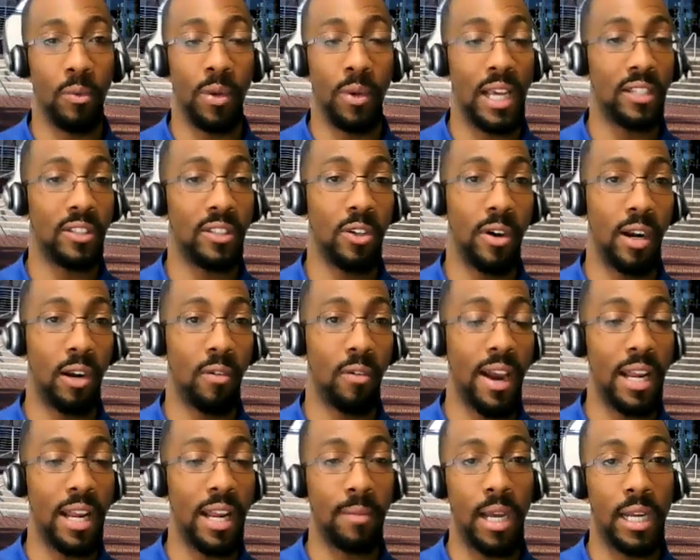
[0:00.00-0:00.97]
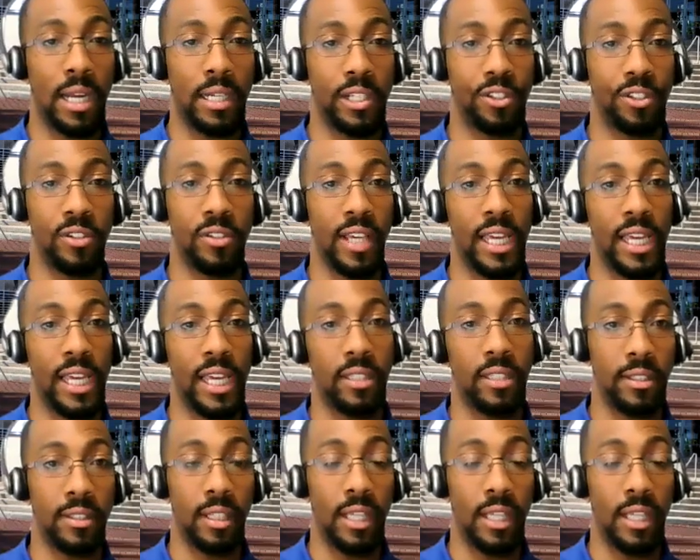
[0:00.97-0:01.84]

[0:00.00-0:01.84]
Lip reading: when I started writing my dissertation